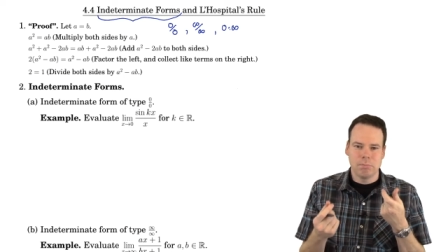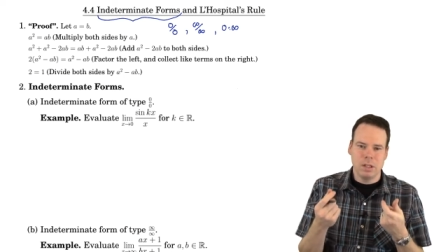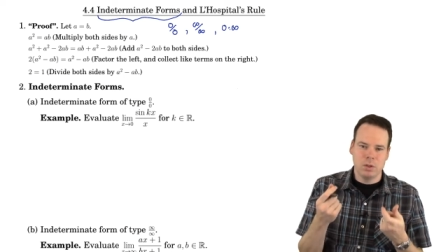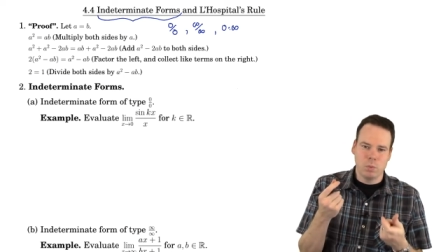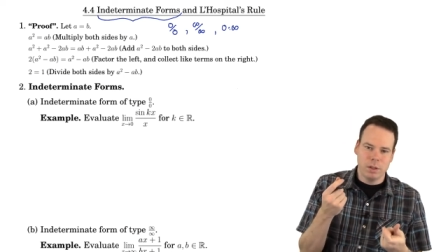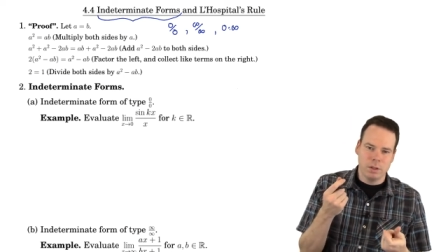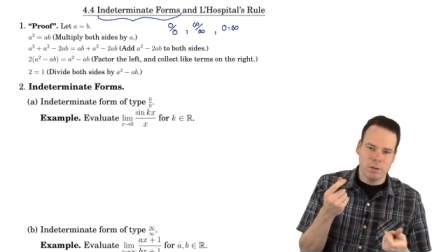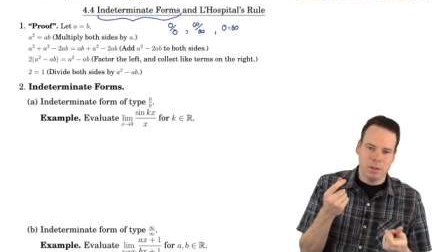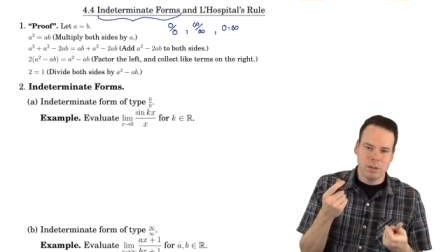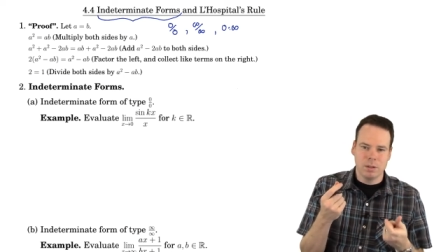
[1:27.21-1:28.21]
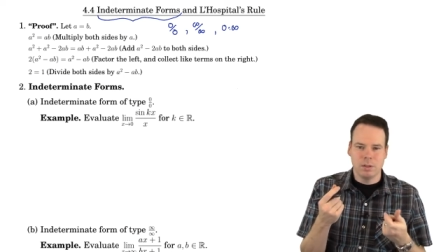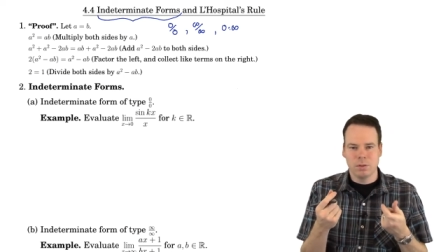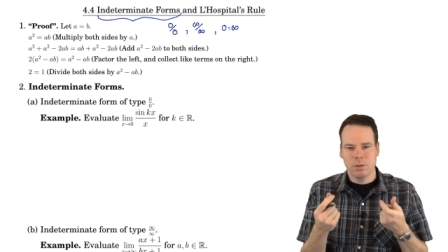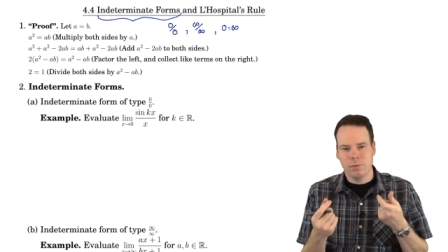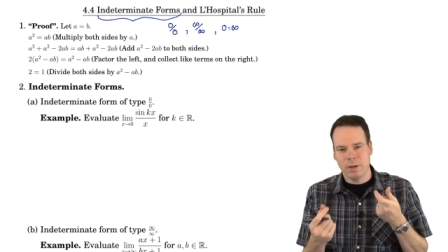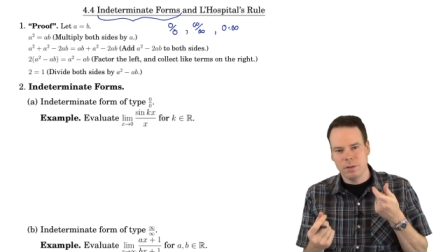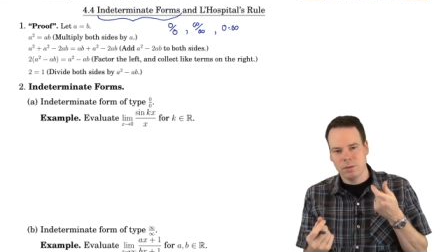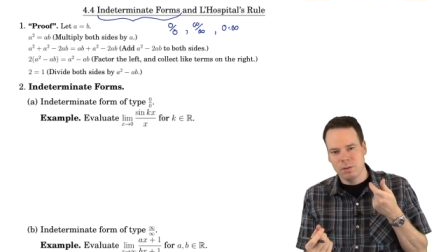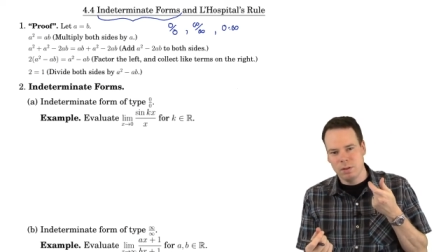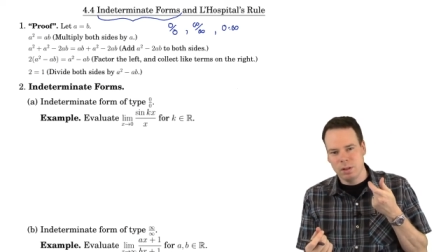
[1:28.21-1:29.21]
Is one going to 0
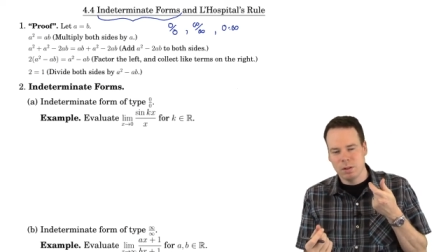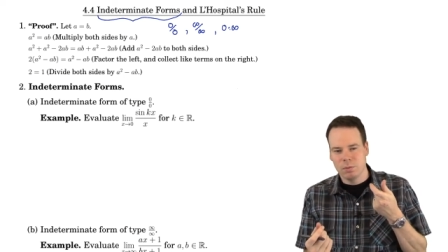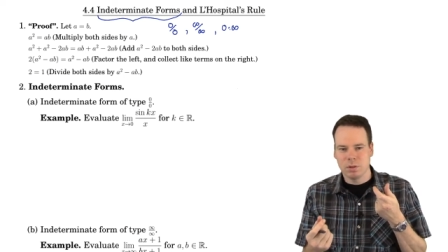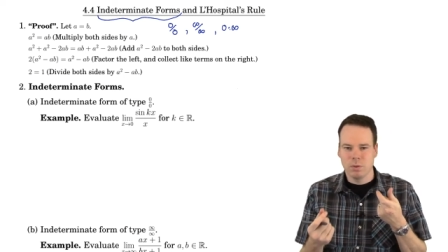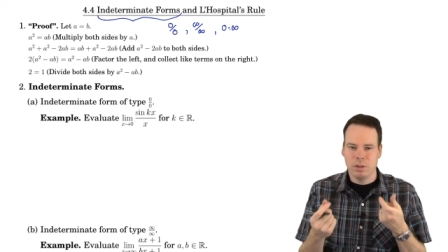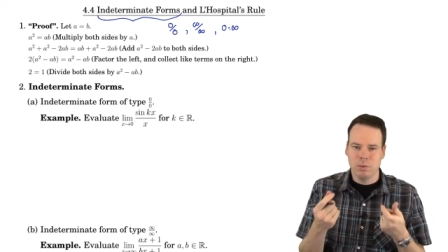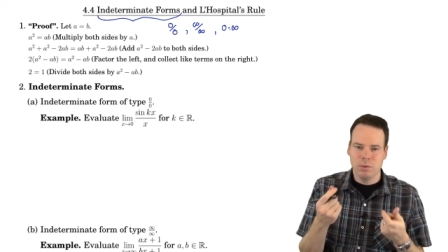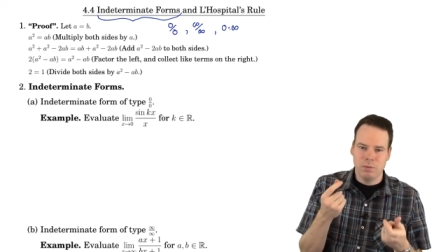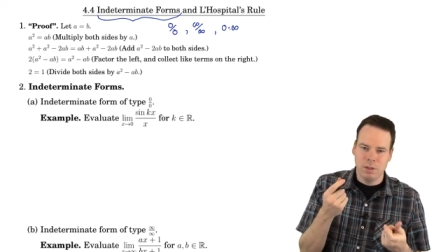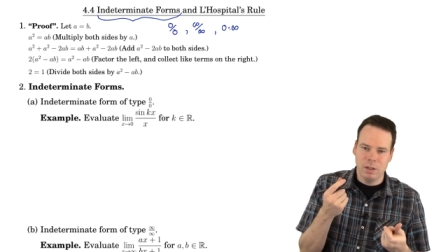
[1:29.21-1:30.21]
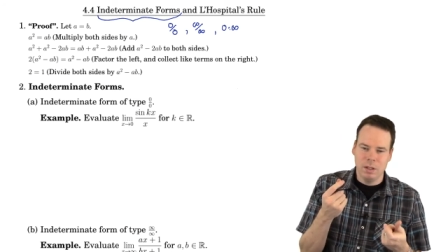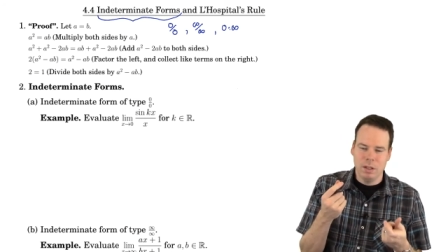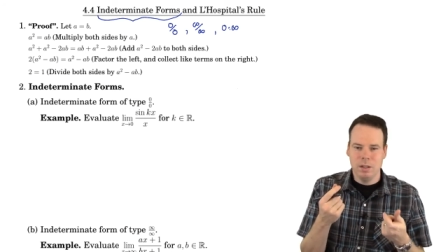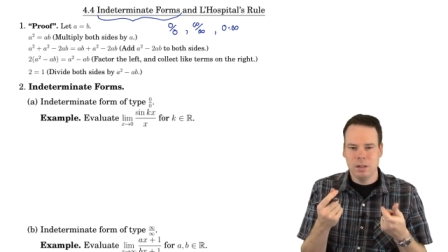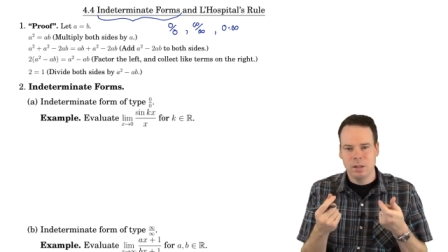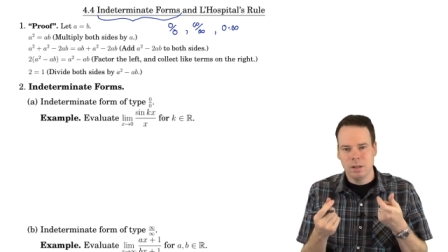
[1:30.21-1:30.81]
faster than the other one's going to infinity?